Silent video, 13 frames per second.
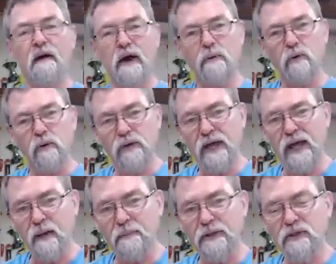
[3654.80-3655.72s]
I will
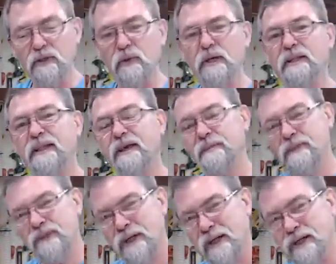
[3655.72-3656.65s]
now be doing their
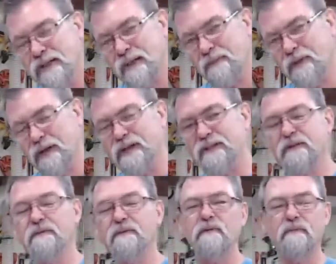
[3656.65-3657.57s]
machine
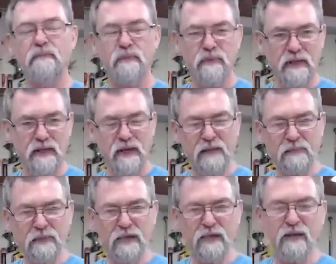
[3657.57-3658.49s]
assemblies
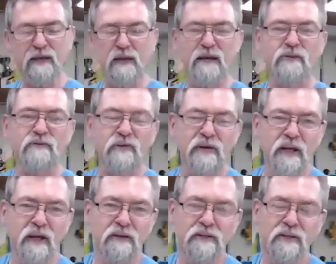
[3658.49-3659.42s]
up here as
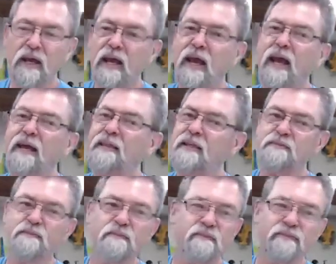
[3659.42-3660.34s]
videos, and
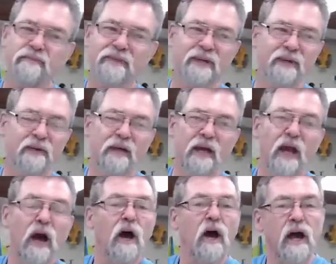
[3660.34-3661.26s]
that's, you know,
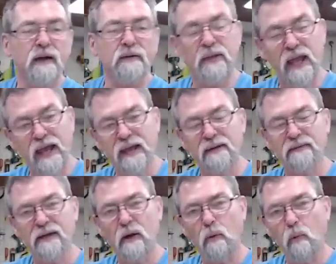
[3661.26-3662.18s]
I
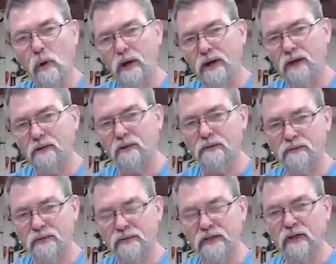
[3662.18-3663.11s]
have a
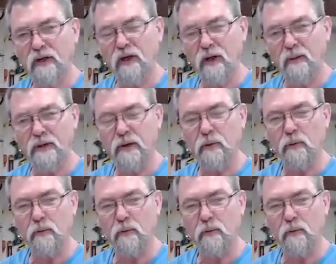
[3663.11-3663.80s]
150-kilometre